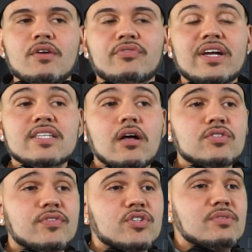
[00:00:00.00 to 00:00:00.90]

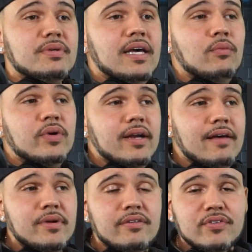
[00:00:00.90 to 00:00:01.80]
Francois' version, but that wouldn't
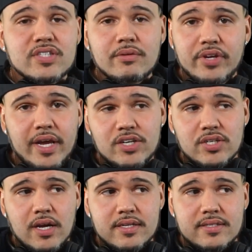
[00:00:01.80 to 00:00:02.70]
have been a first time
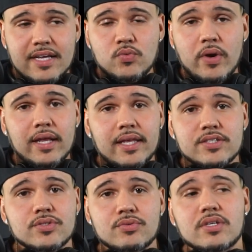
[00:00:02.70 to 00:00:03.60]
reaction, guys. That's why I like
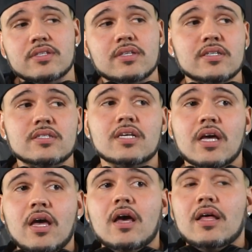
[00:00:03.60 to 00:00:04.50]
to do these things
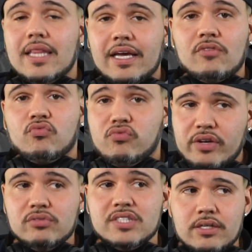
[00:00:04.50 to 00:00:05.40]
like
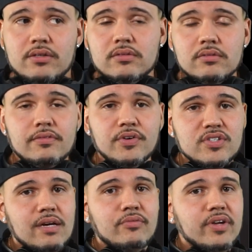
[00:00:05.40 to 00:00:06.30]
real deal.
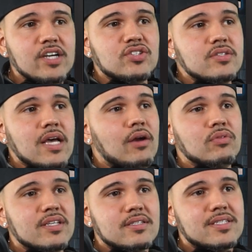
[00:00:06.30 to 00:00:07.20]
First time reactions. I don't
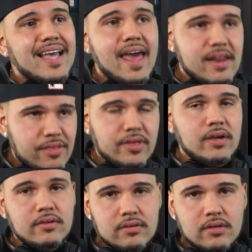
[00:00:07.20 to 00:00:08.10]
listen to anything.
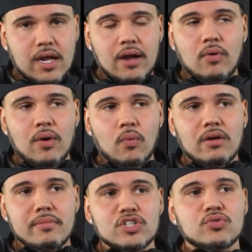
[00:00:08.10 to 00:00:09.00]
I want
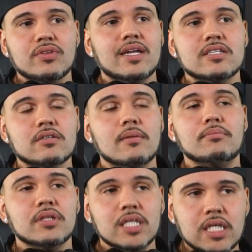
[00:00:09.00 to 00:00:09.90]
to make sure that it's
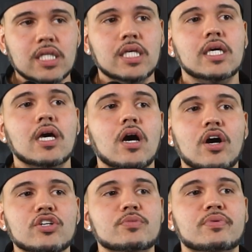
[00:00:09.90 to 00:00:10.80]
completely
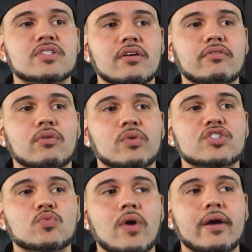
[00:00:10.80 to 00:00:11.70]
100% real, which
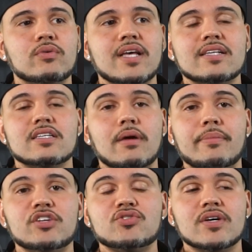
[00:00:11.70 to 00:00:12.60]
is why I was asking my
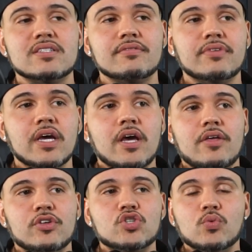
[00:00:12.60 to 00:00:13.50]
patrons if
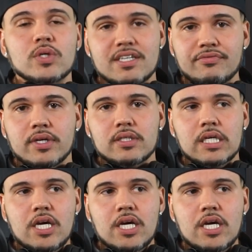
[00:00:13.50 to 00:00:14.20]
the two were different.